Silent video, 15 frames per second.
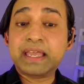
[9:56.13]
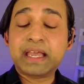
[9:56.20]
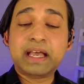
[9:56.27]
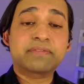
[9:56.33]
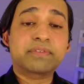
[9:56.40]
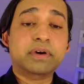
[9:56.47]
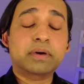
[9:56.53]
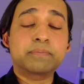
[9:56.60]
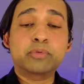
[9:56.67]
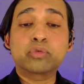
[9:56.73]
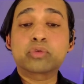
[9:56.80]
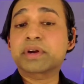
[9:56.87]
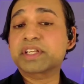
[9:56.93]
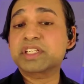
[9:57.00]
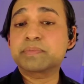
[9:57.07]
They may have
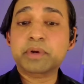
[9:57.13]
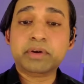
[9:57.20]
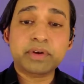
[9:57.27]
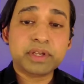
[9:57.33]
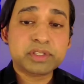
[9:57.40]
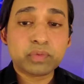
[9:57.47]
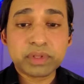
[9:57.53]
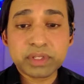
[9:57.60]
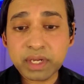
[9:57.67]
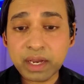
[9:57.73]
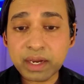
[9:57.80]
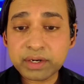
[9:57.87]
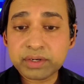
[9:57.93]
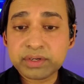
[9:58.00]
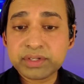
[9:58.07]
a poor experience
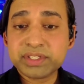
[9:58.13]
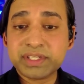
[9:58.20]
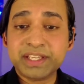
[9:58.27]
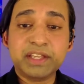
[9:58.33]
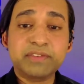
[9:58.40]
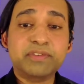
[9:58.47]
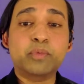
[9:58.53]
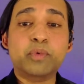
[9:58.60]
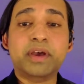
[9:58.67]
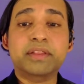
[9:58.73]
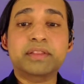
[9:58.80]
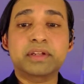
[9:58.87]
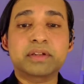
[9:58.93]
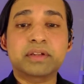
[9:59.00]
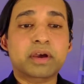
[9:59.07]
with doctors,
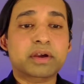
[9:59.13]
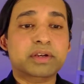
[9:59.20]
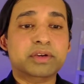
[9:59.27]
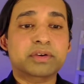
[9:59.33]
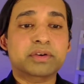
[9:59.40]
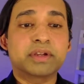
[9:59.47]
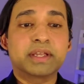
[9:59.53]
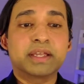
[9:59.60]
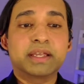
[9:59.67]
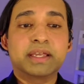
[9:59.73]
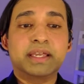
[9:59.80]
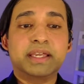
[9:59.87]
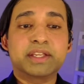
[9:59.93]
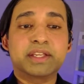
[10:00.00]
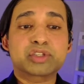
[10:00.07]
even when the doctor
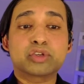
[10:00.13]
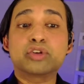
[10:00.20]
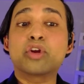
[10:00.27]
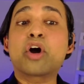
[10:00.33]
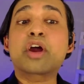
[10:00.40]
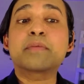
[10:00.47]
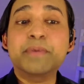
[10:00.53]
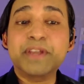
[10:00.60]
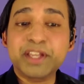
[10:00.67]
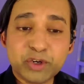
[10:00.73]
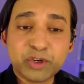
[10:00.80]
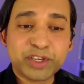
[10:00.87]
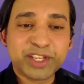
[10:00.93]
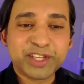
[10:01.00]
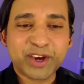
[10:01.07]
is
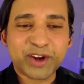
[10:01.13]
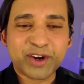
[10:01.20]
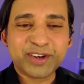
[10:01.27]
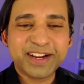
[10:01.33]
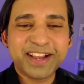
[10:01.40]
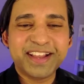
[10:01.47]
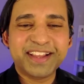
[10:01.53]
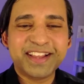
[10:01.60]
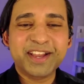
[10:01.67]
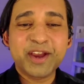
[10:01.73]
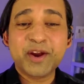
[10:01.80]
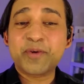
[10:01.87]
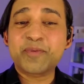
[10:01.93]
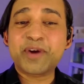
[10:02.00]
not being cookie cutter